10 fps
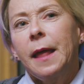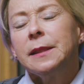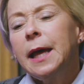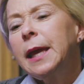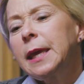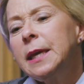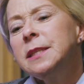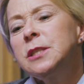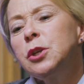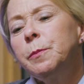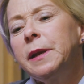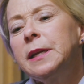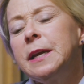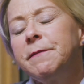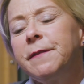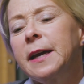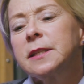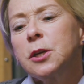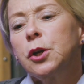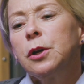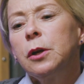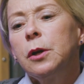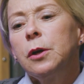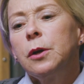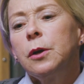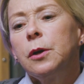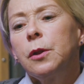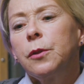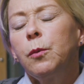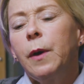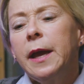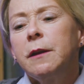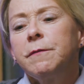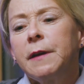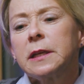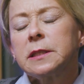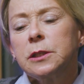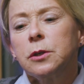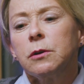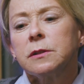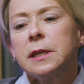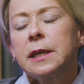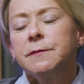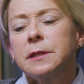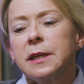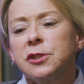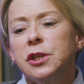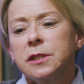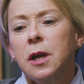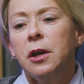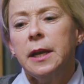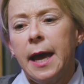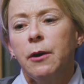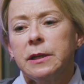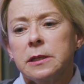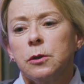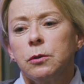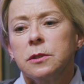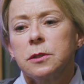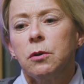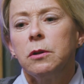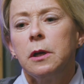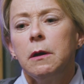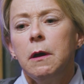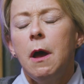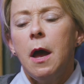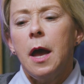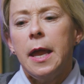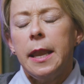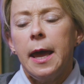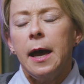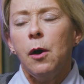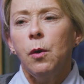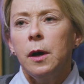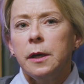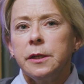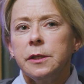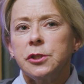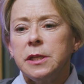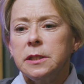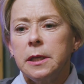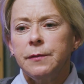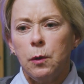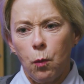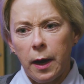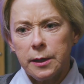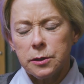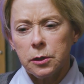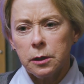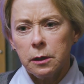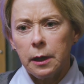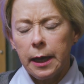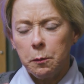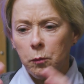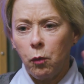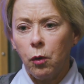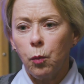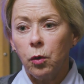like kids do, but it affects her the way it affects adults. It gives, because she started out as an old soul, and now she's even wiser and more